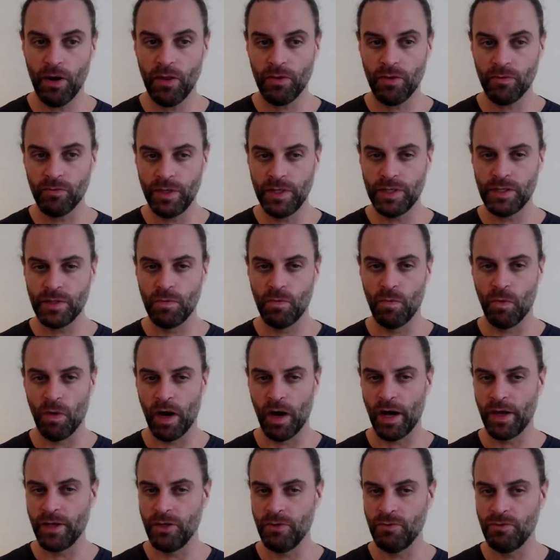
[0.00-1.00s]
of the reason
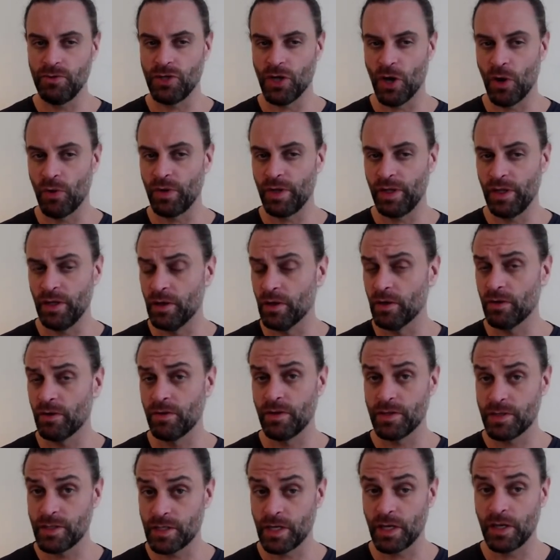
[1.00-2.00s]
why you don't hear
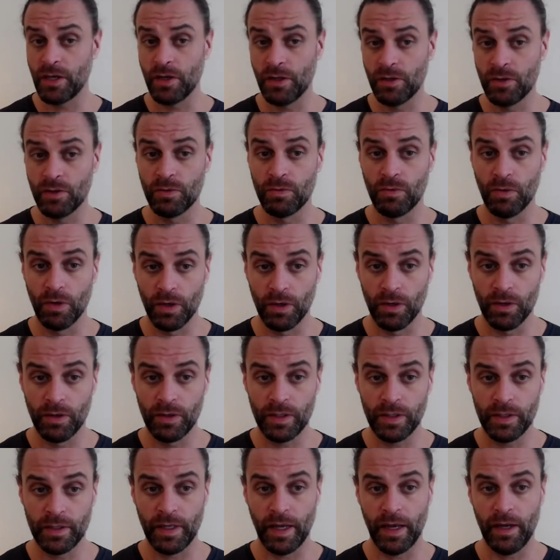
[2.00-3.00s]
the singular word
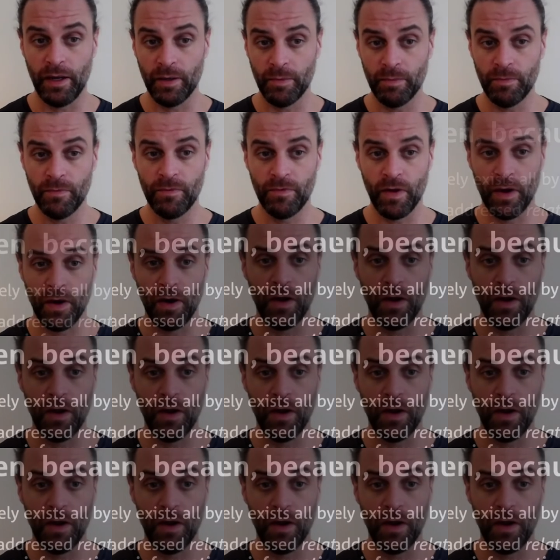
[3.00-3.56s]
datum very